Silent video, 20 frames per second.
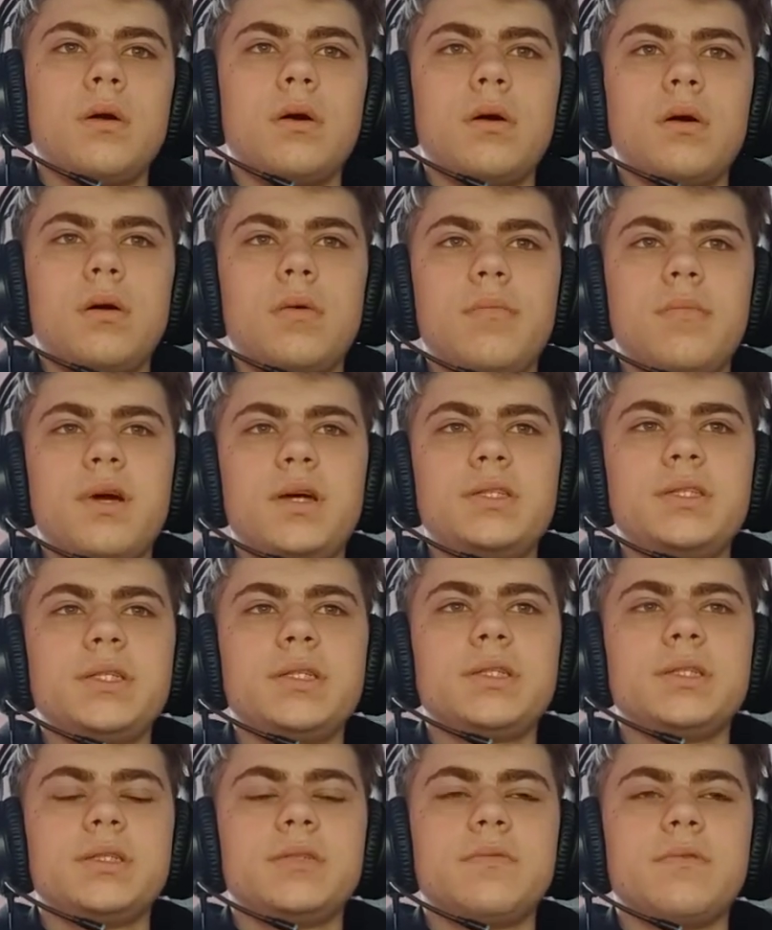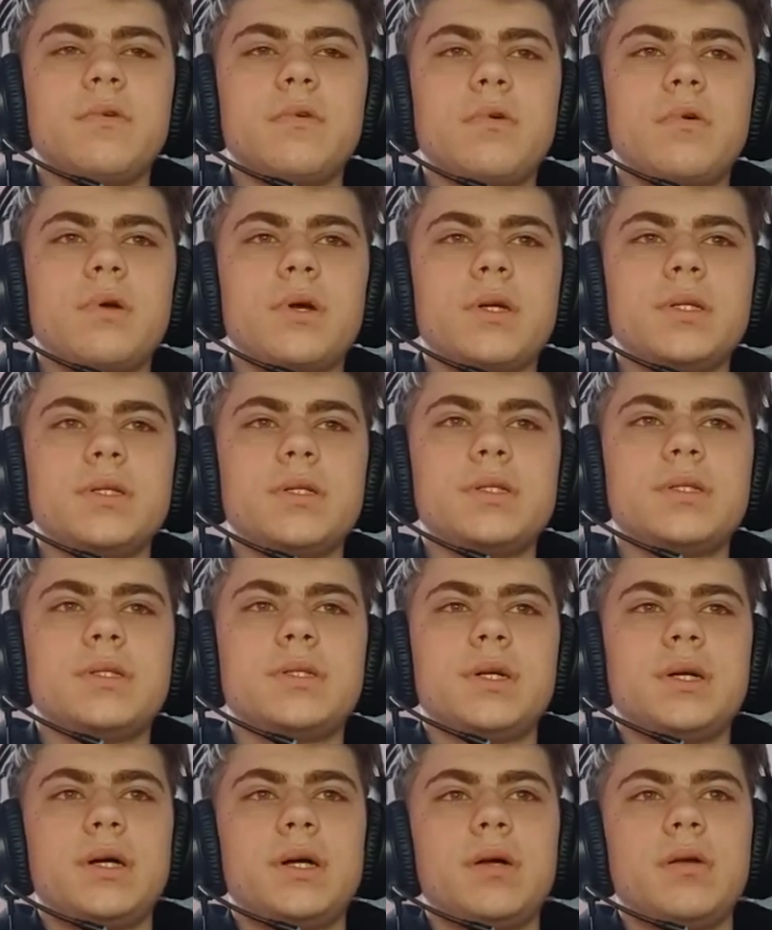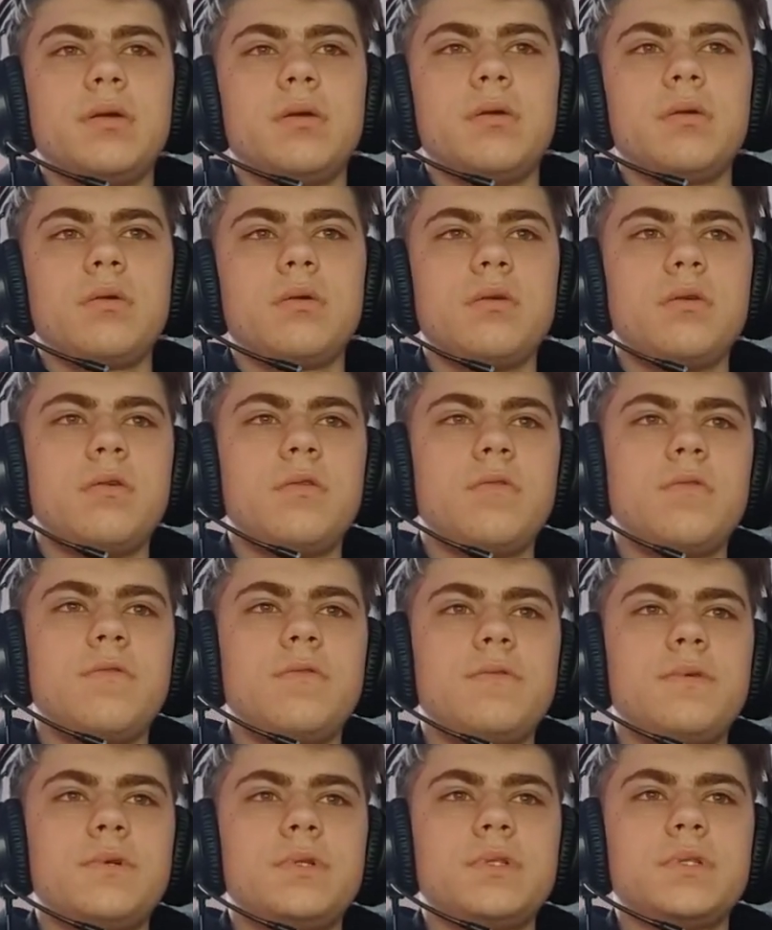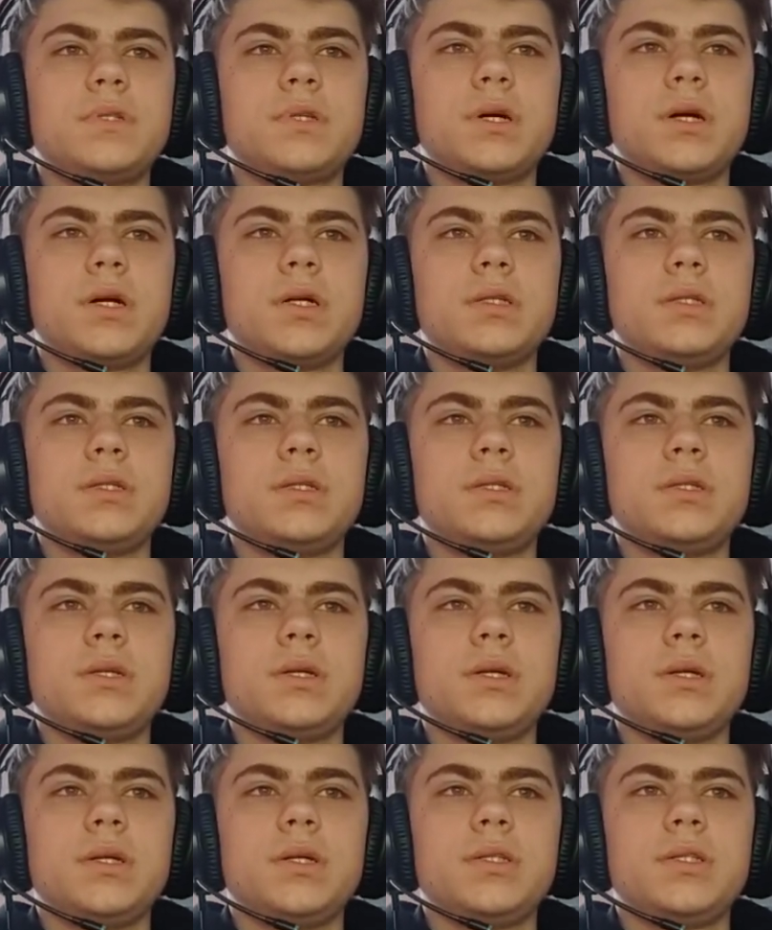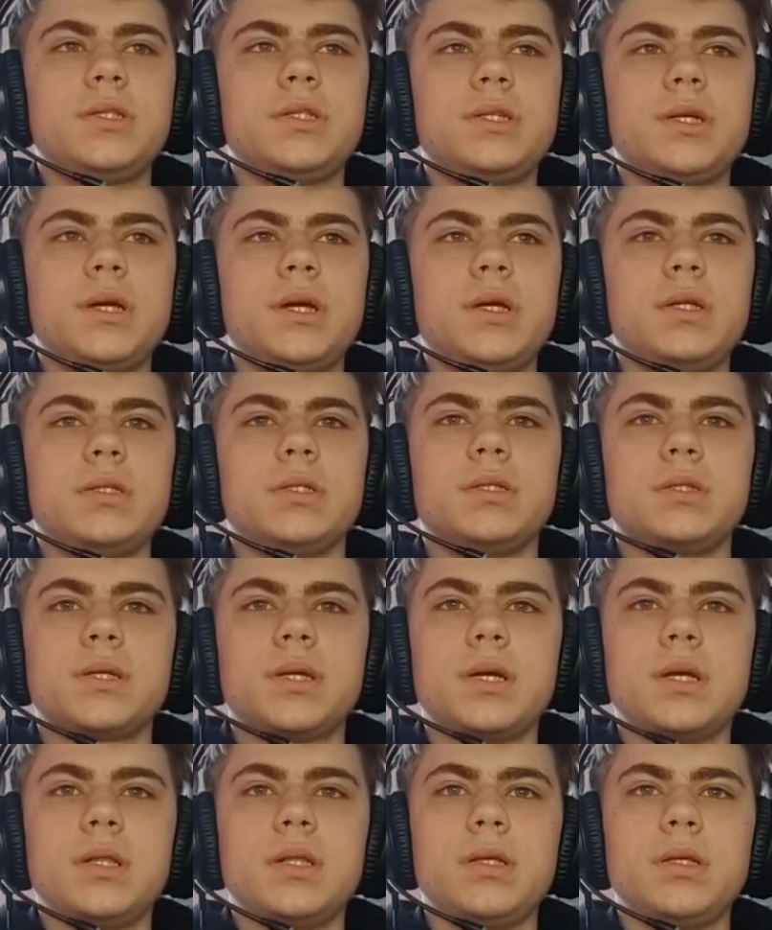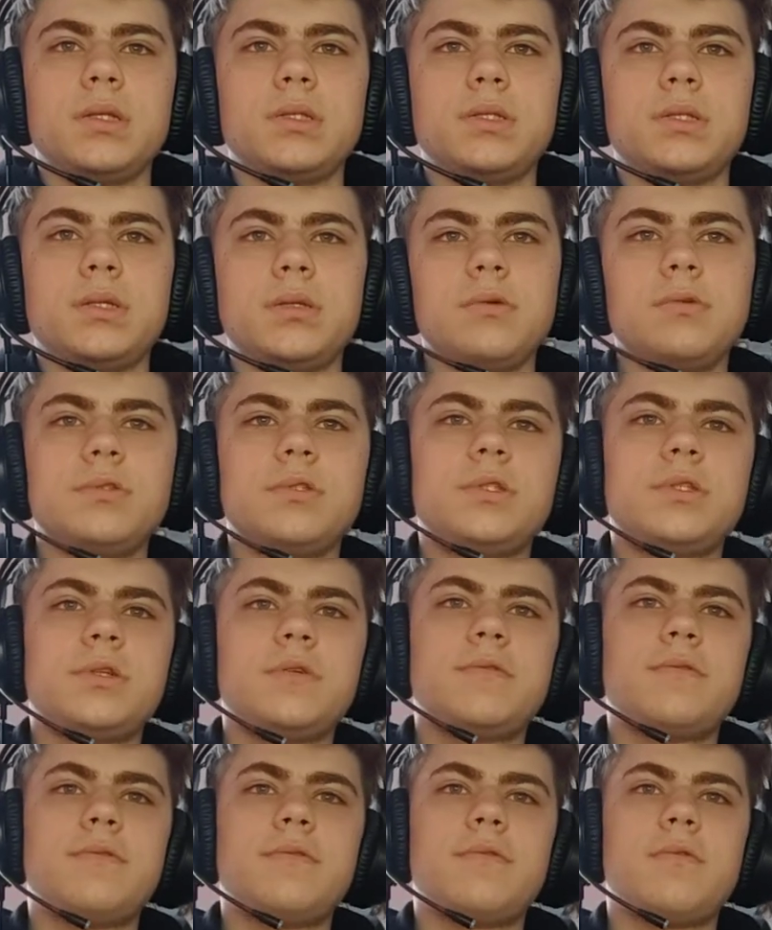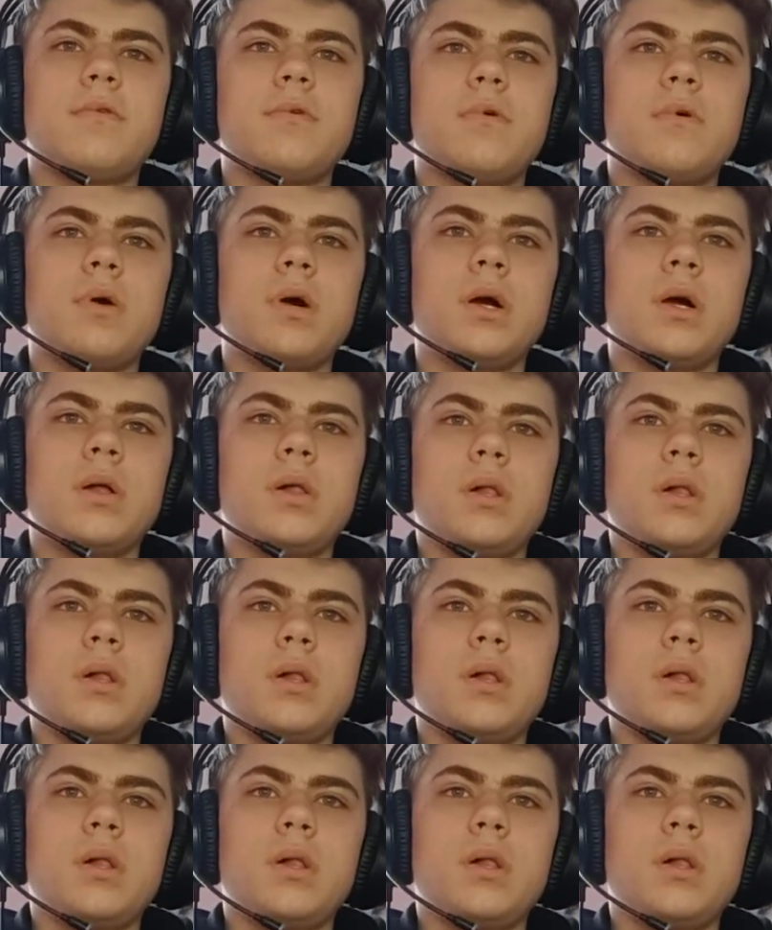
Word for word: Uh, Matic Network is an off-site chain scaling solution for